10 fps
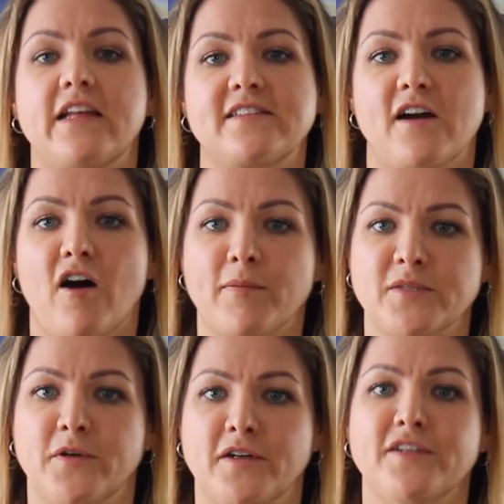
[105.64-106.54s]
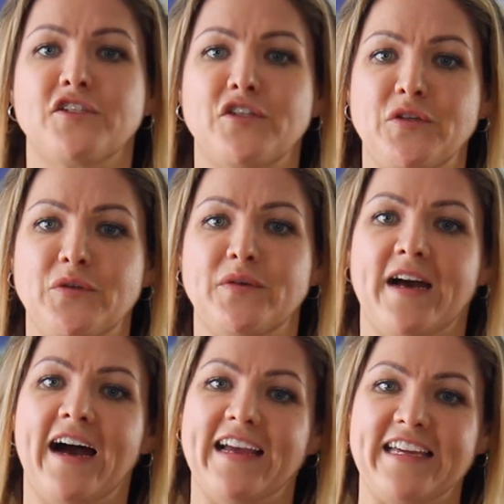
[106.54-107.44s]
that's not optimal to
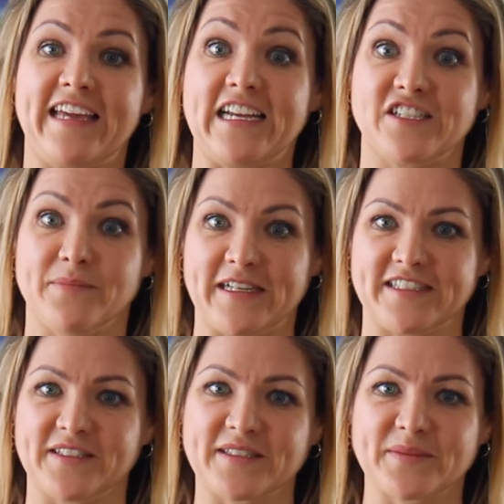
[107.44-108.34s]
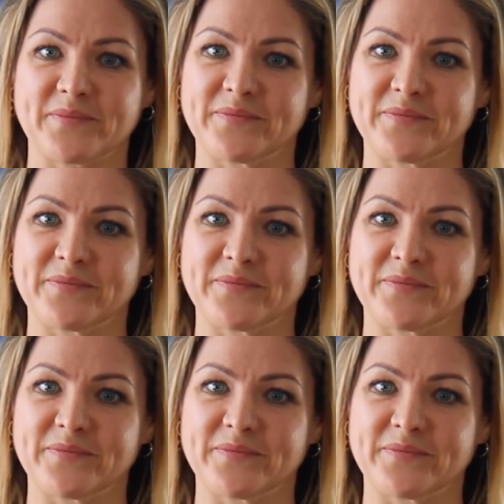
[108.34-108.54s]
engage the muscles.